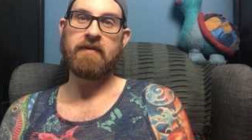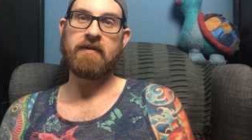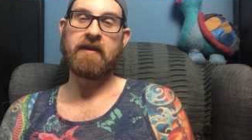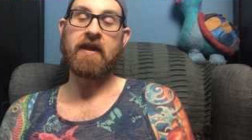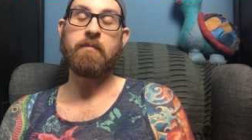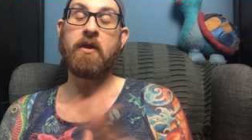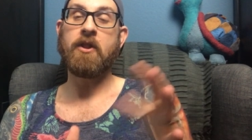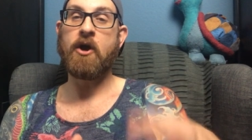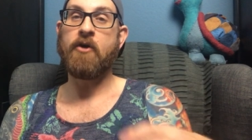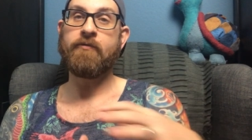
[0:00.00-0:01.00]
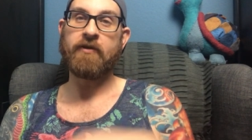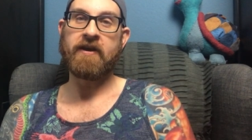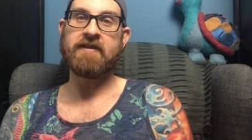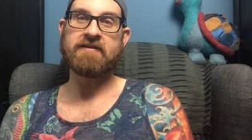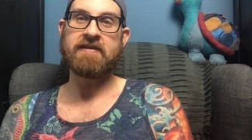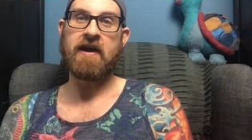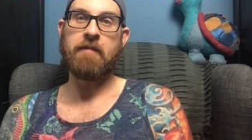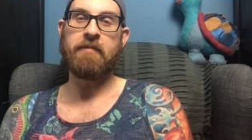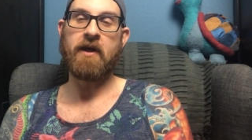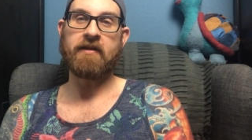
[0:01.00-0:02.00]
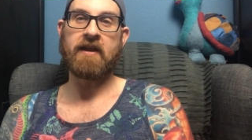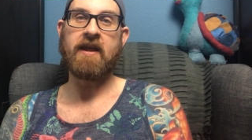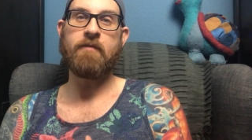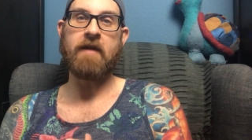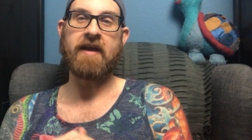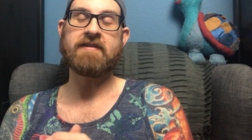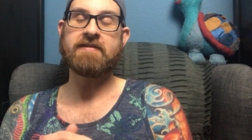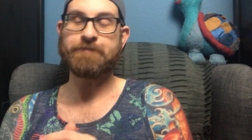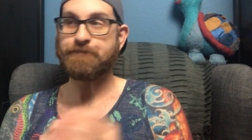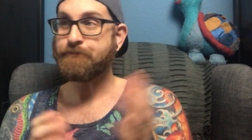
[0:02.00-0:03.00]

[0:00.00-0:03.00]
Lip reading: link below for his blog that he writes.